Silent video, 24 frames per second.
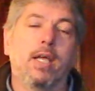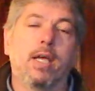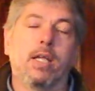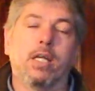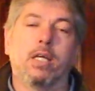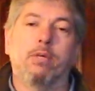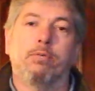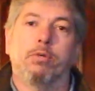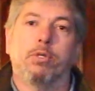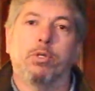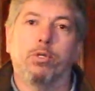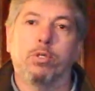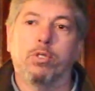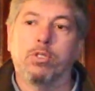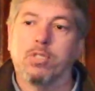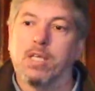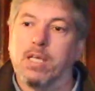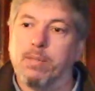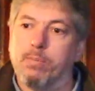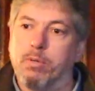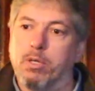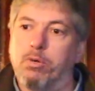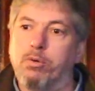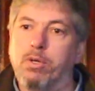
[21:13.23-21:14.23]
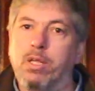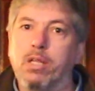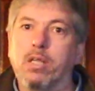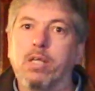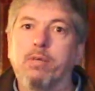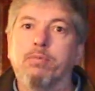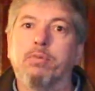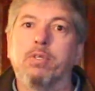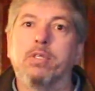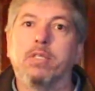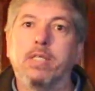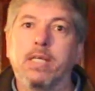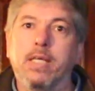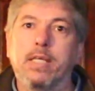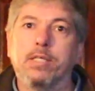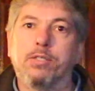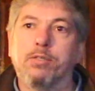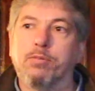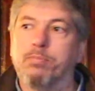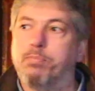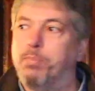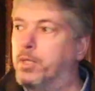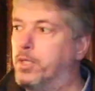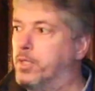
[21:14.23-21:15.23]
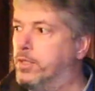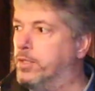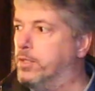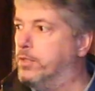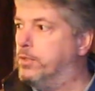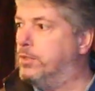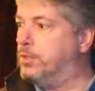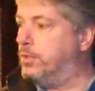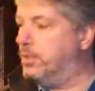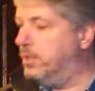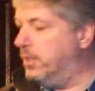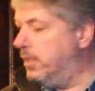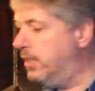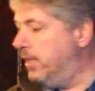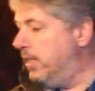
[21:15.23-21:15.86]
and have a good time and relive the days of Burns.